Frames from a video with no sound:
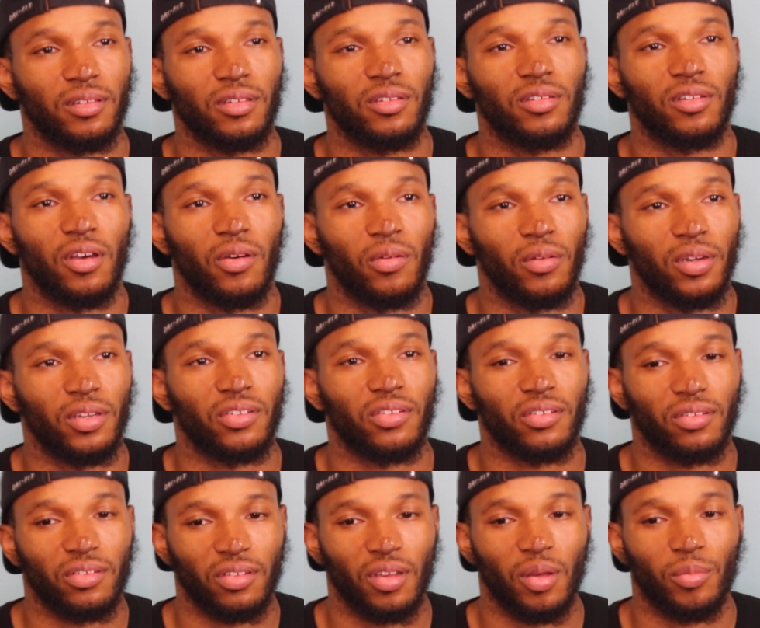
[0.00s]
you know, and it's
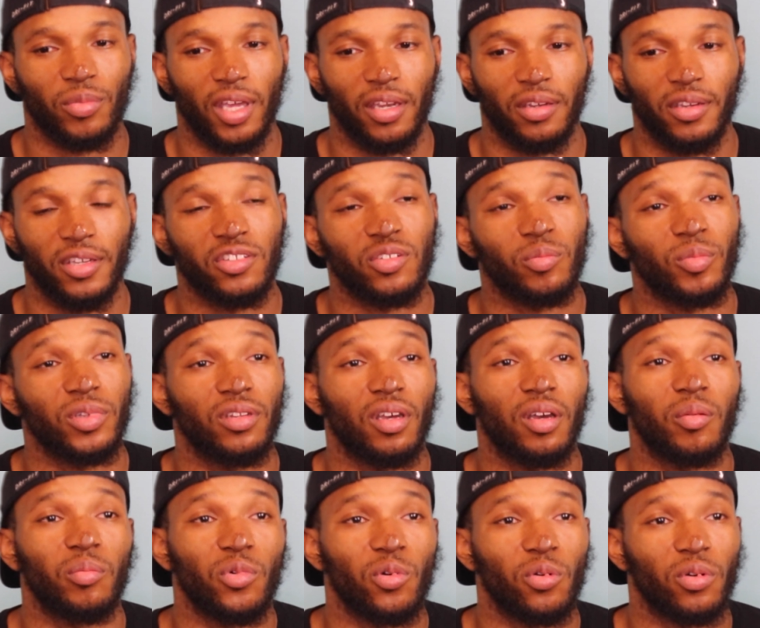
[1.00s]
something that needs to be
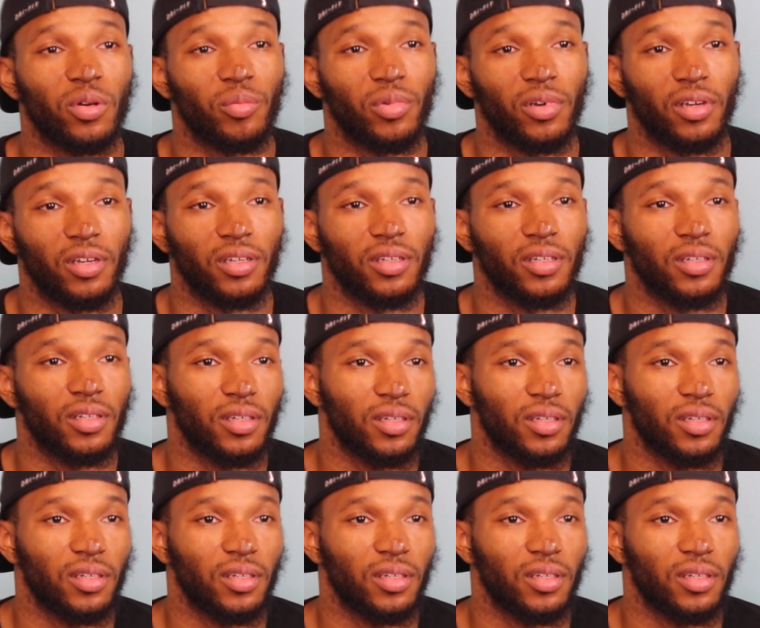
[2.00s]
done more. But,